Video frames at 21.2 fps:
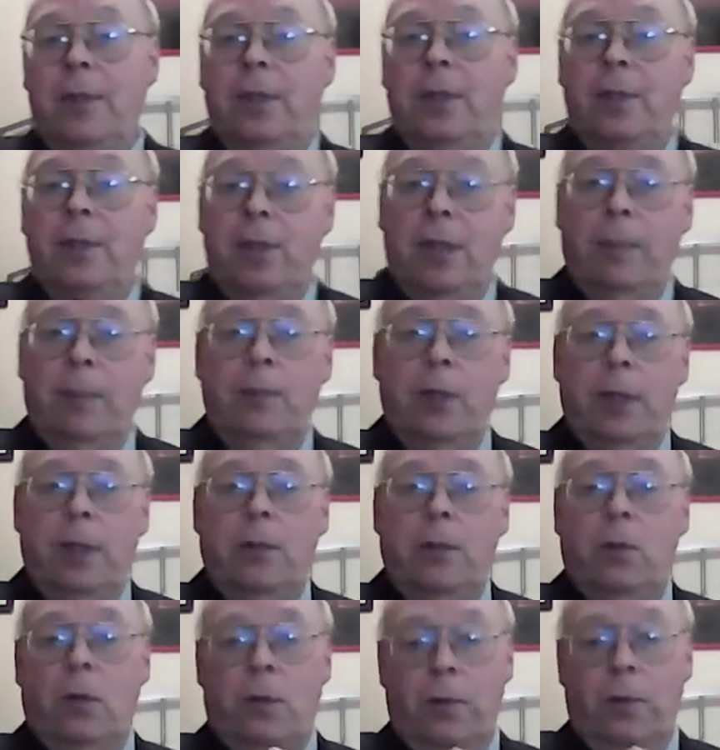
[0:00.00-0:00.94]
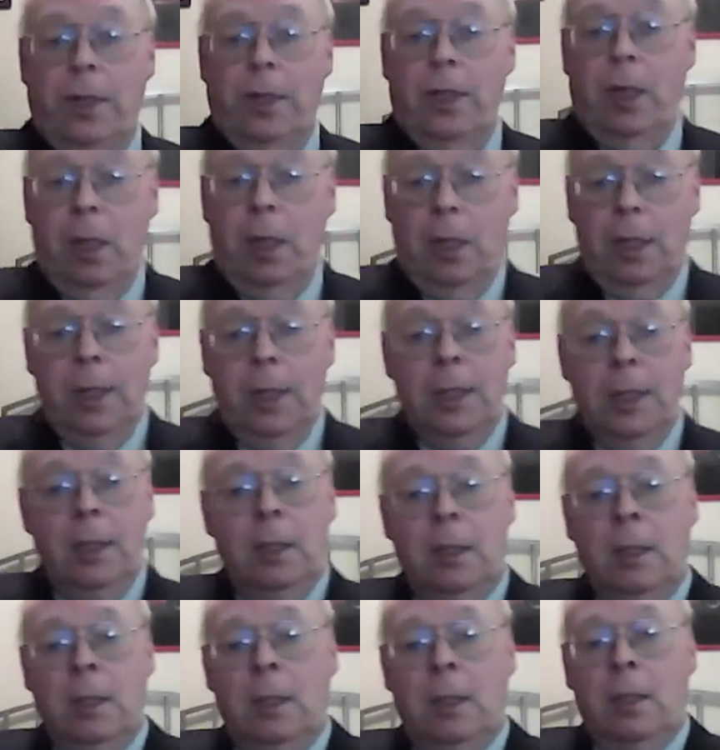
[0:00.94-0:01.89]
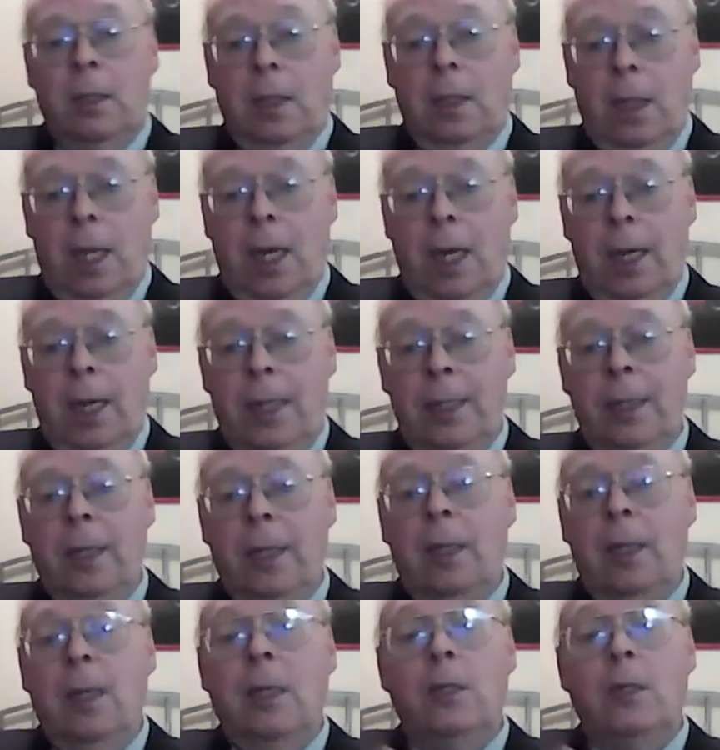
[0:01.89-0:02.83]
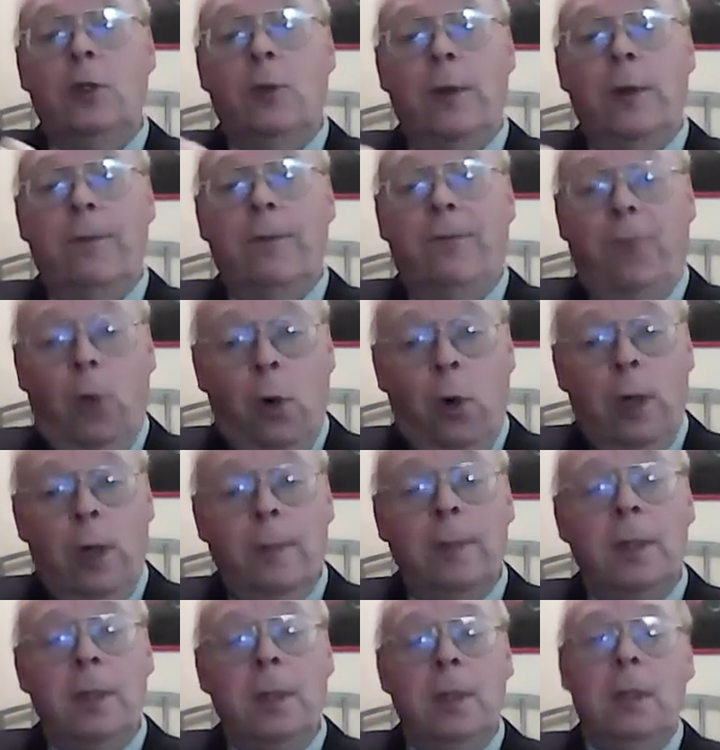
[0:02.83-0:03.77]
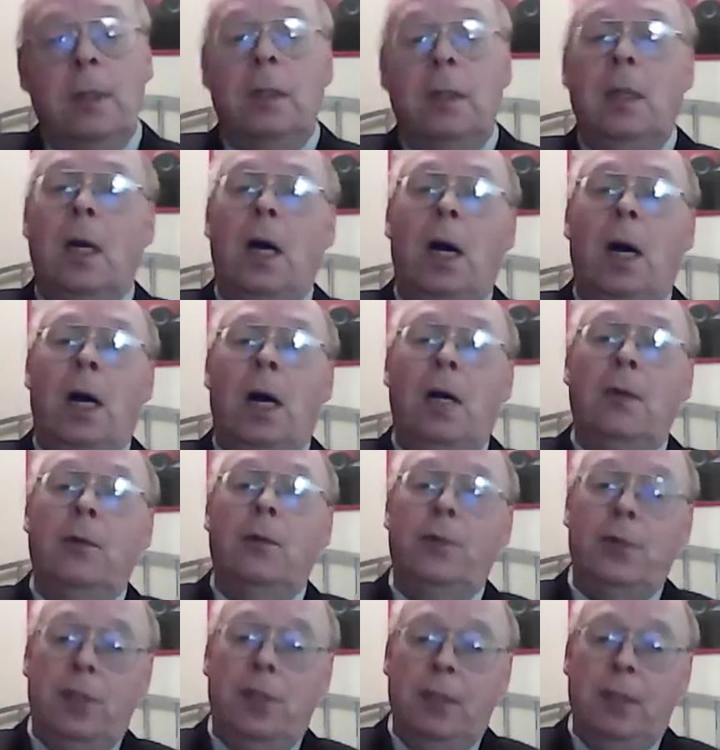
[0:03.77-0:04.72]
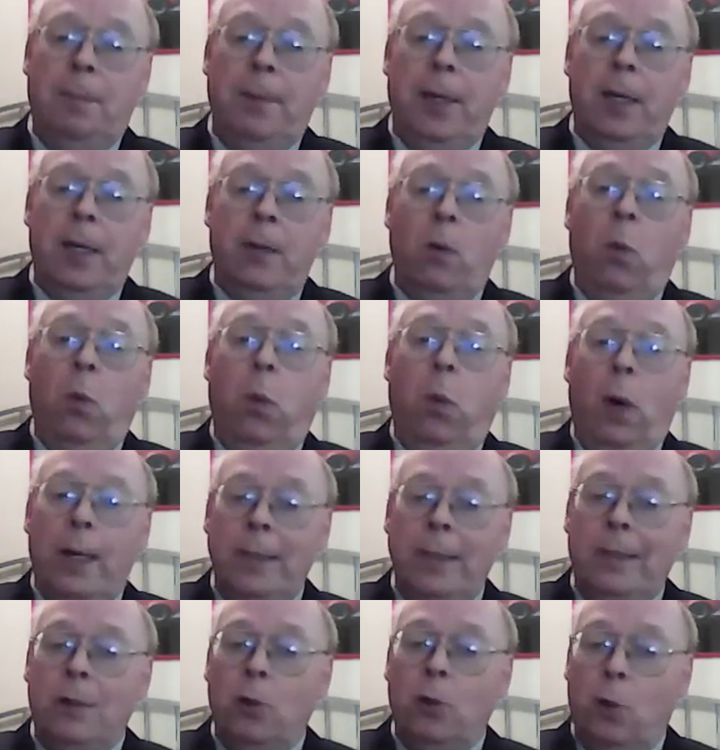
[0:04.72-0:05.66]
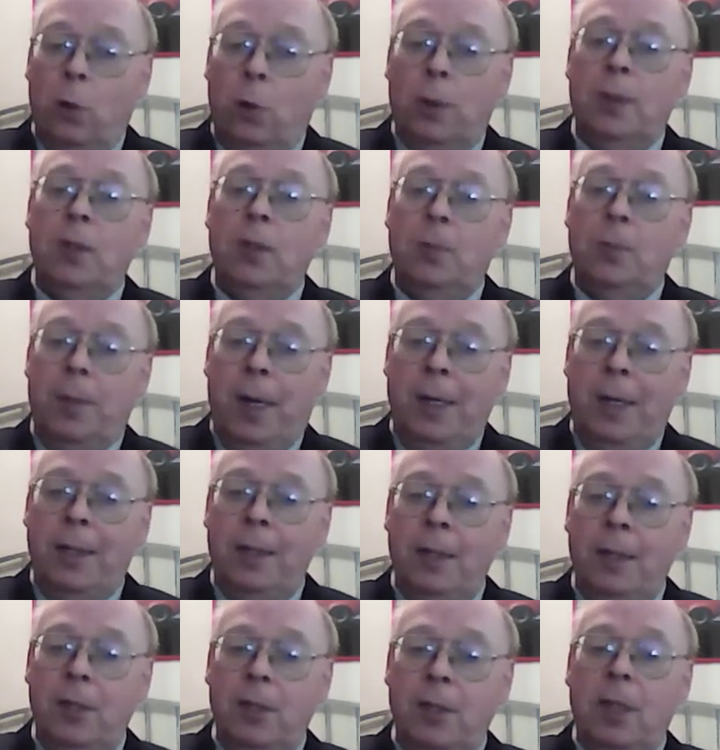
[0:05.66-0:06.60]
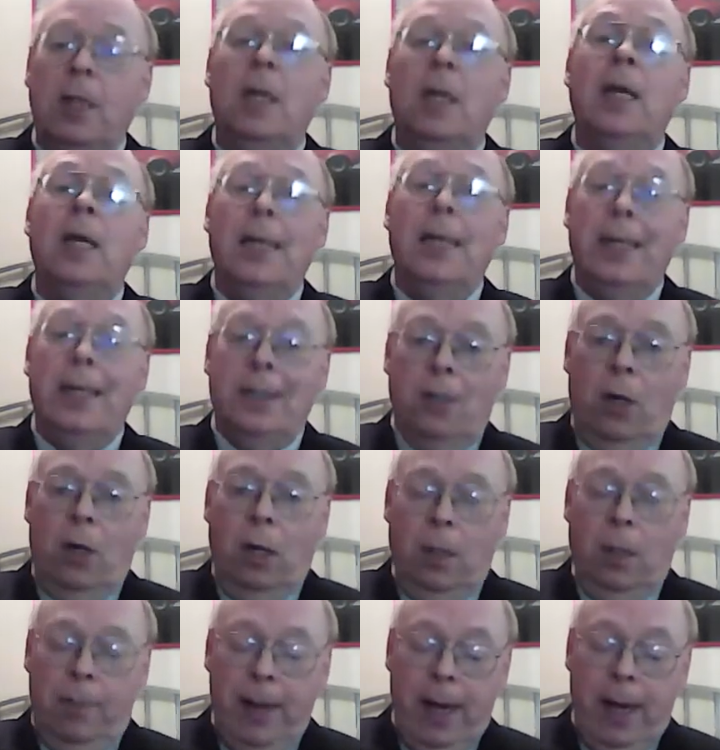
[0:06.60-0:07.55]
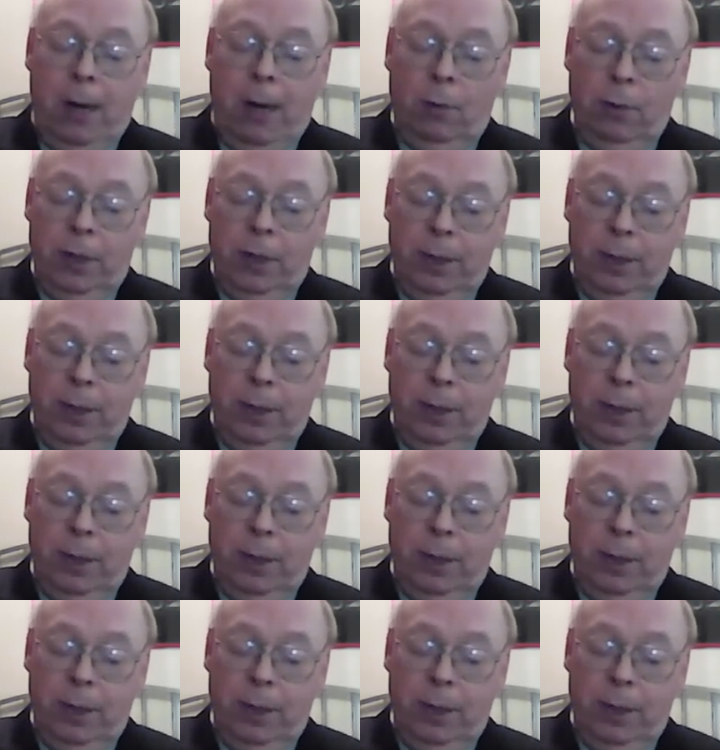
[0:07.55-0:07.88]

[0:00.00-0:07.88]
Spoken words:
a subject or regarding line to inform the recipient what the correspondence is all about.